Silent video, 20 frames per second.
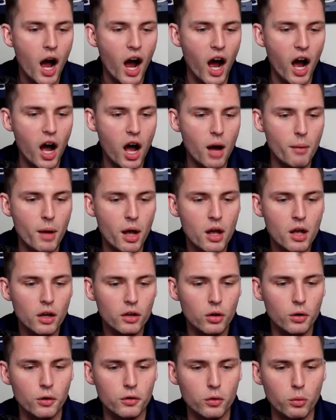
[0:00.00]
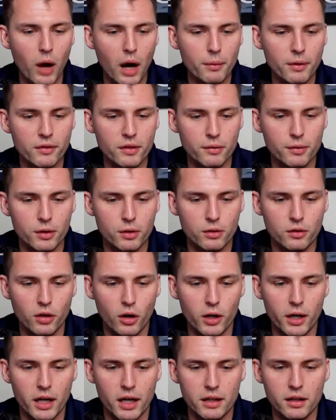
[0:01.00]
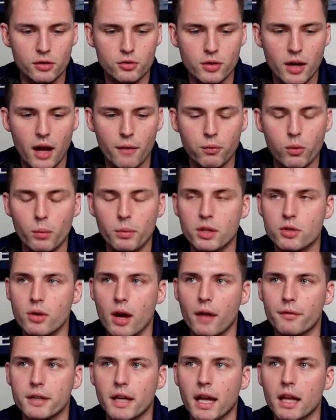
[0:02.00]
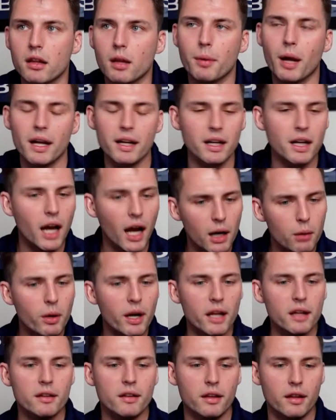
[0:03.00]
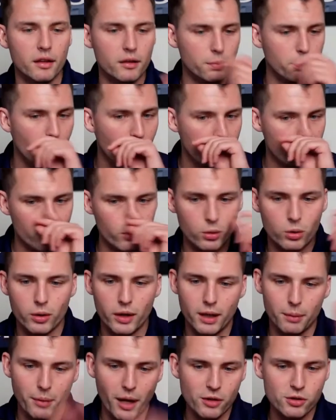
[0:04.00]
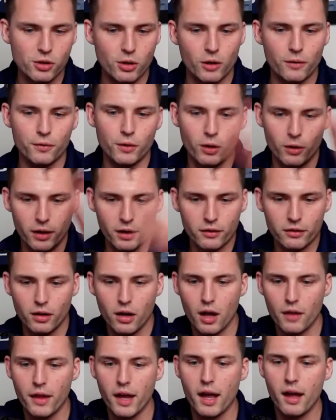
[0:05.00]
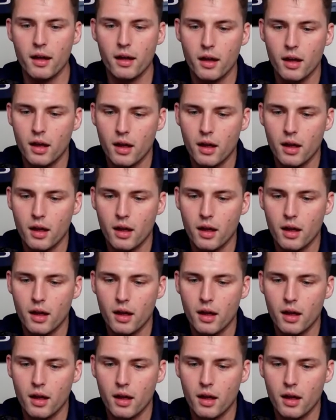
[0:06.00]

Um, who's the wide receiver you target in the draft when we draft Caleb? I kind of went into this, Mike, real quick. I'm not sure if you already saw that.